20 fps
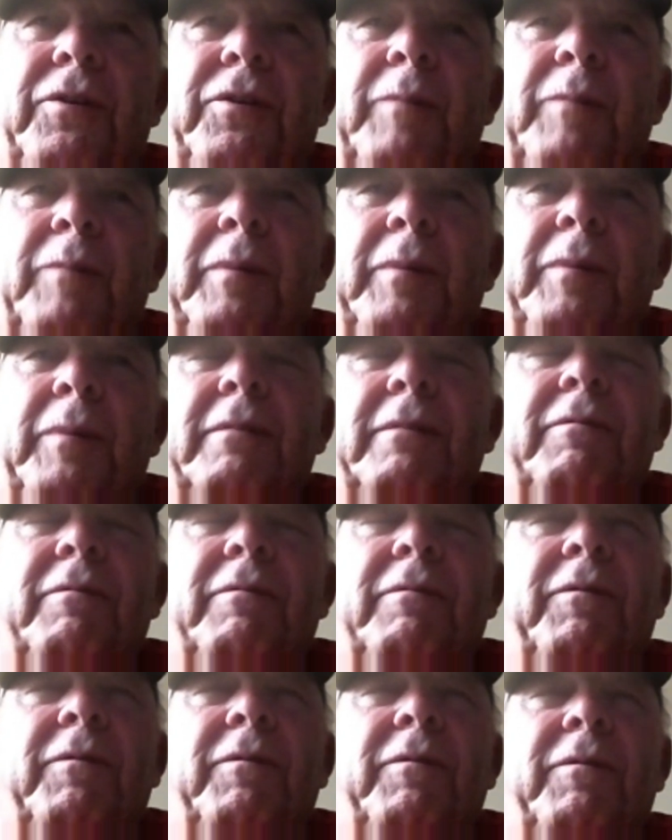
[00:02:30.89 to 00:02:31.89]
about
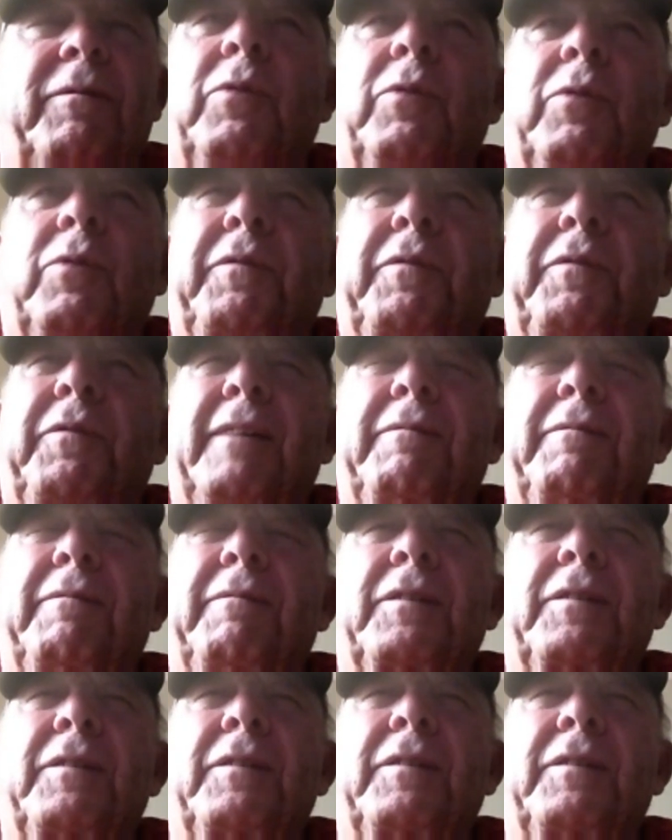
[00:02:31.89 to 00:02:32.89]
45 of us,
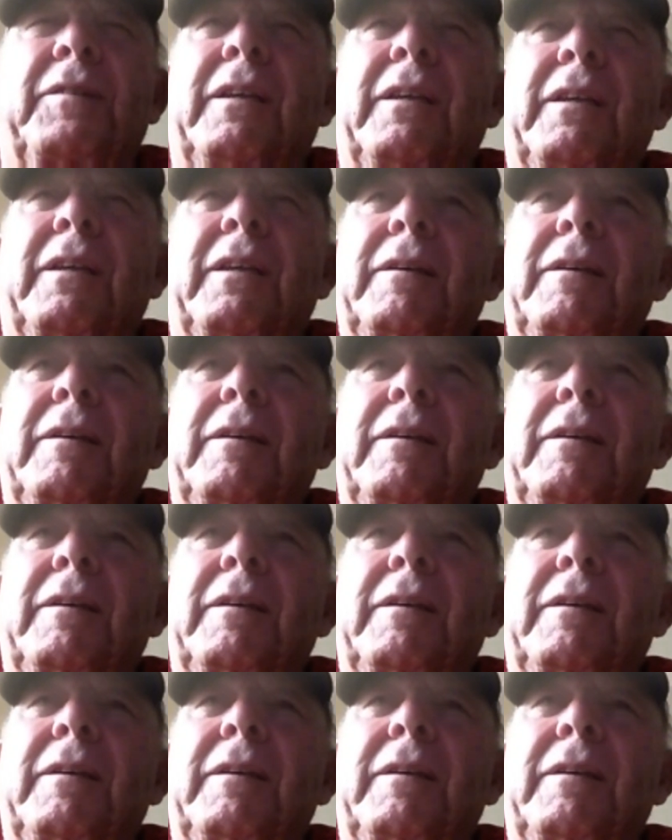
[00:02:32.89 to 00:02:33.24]
I think.